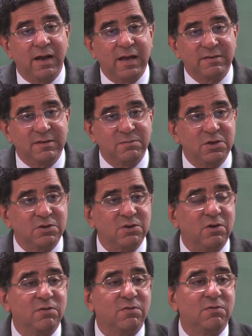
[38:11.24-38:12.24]

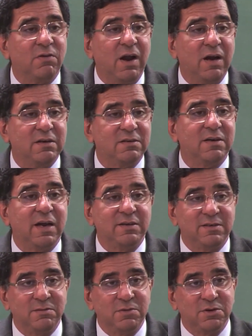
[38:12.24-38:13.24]
estimation of floods,
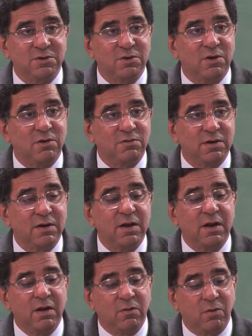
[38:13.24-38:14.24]
estimation of.
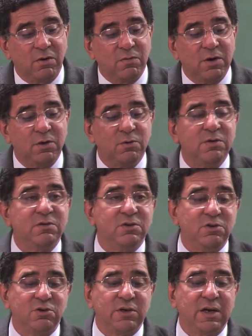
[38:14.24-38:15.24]
What we'll do is
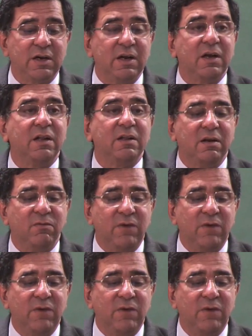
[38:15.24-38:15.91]
the geotechnical, the